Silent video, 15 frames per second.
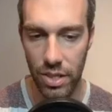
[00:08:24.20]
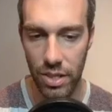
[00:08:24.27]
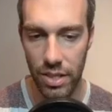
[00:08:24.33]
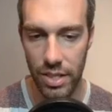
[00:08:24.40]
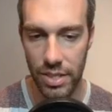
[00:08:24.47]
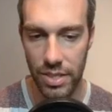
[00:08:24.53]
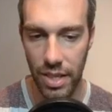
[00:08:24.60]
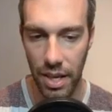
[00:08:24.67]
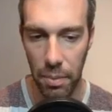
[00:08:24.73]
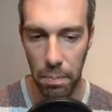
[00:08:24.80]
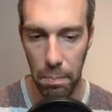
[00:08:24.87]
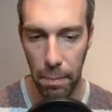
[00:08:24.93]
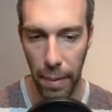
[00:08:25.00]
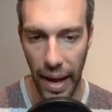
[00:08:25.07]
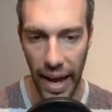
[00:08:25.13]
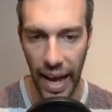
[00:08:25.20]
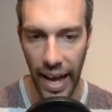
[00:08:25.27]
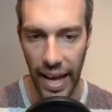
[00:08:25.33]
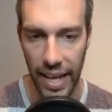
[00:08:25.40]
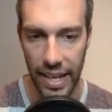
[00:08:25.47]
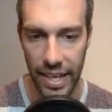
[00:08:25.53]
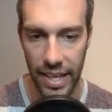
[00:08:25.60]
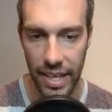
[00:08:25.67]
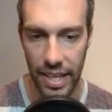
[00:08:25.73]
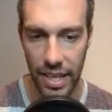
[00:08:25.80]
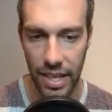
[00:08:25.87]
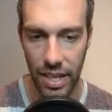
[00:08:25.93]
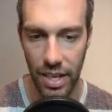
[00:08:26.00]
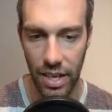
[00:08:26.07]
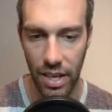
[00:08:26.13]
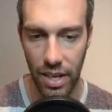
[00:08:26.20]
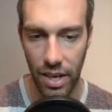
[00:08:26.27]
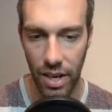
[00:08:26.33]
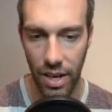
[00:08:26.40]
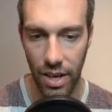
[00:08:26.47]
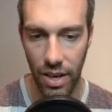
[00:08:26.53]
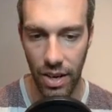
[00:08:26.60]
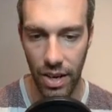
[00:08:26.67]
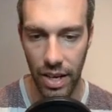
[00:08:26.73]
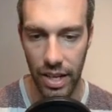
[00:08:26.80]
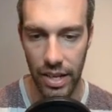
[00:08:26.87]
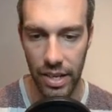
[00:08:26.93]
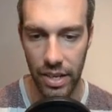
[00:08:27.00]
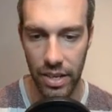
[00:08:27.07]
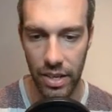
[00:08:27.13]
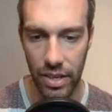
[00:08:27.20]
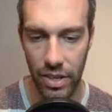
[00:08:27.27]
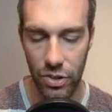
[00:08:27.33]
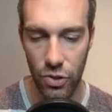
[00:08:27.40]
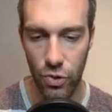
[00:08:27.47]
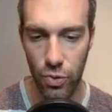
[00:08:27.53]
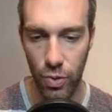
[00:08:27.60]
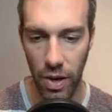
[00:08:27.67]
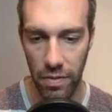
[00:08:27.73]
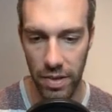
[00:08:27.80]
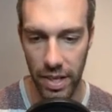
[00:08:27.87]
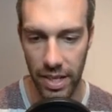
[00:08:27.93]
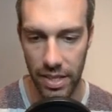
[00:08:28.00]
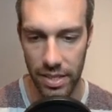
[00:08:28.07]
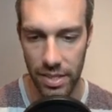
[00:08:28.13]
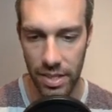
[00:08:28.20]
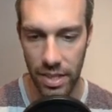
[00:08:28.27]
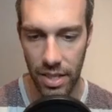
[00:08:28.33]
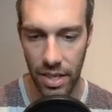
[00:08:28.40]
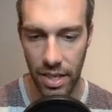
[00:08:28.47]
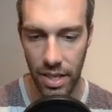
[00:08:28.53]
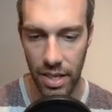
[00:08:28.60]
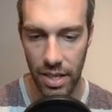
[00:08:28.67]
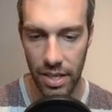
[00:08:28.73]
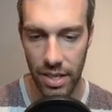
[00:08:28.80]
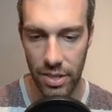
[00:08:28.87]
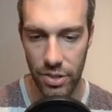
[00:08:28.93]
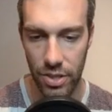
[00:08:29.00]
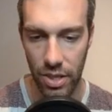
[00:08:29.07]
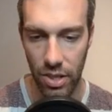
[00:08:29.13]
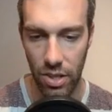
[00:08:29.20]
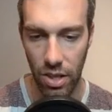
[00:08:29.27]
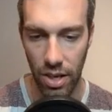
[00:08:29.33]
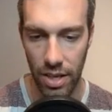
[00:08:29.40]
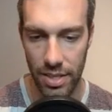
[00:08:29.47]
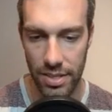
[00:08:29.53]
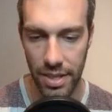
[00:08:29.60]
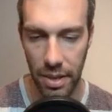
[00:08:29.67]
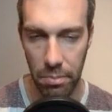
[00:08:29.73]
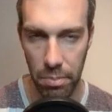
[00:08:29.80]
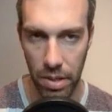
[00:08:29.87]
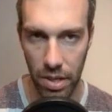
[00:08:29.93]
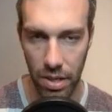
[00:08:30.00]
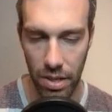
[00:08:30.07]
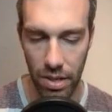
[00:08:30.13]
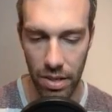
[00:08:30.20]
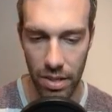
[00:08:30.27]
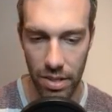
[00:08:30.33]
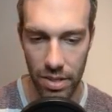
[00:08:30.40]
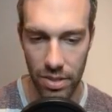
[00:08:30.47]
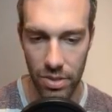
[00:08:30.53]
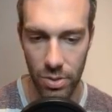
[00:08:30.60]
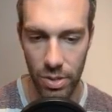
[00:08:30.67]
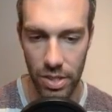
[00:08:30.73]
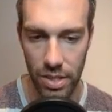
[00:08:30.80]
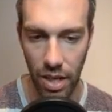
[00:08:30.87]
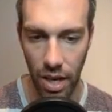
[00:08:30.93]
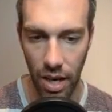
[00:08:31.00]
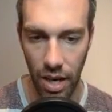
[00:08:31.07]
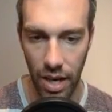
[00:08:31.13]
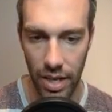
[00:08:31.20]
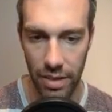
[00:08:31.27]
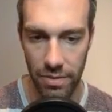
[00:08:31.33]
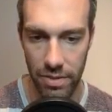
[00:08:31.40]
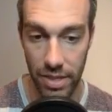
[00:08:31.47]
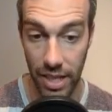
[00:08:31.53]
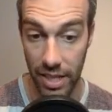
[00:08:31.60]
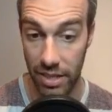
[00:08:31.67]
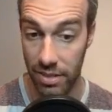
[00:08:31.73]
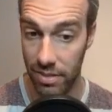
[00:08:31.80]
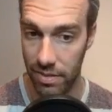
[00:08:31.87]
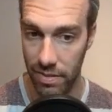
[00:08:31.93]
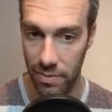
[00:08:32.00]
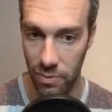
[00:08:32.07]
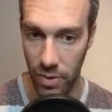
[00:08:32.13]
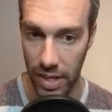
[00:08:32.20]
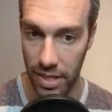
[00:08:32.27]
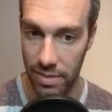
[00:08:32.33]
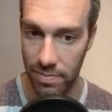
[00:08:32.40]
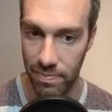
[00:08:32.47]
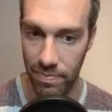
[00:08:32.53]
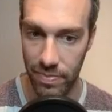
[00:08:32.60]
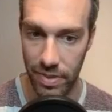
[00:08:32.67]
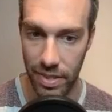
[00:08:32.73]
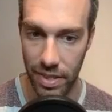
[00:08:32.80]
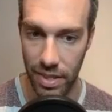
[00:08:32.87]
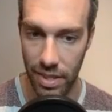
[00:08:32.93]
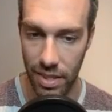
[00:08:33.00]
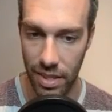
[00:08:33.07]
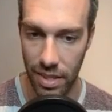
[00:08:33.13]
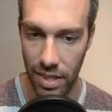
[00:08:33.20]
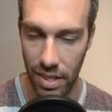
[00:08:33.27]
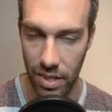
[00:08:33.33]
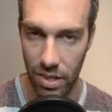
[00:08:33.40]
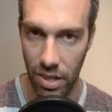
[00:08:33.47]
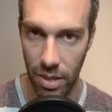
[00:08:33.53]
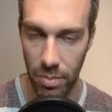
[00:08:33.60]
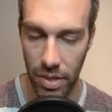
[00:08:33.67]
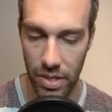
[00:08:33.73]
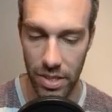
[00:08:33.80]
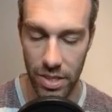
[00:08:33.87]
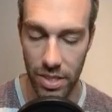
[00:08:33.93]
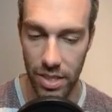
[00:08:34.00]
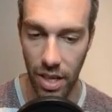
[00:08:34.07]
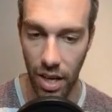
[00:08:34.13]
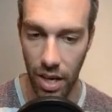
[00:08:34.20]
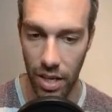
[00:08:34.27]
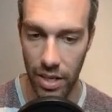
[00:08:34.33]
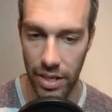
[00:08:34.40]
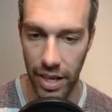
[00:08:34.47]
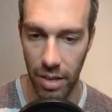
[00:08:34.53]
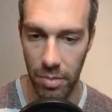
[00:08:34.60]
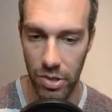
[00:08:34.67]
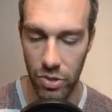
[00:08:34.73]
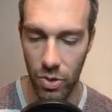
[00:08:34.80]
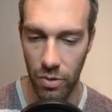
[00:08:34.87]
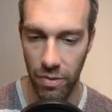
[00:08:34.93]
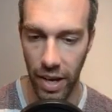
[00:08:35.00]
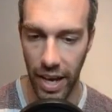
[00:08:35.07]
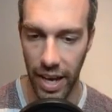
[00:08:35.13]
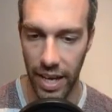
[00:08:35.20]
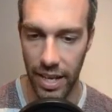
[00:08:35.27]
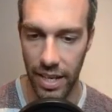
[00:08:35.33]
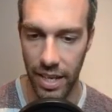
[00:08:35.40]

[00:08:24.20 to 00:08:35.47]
is not bad on Trevenant because the claws and ball do a ton of right? The claw and ball does a ton of damage. So if I had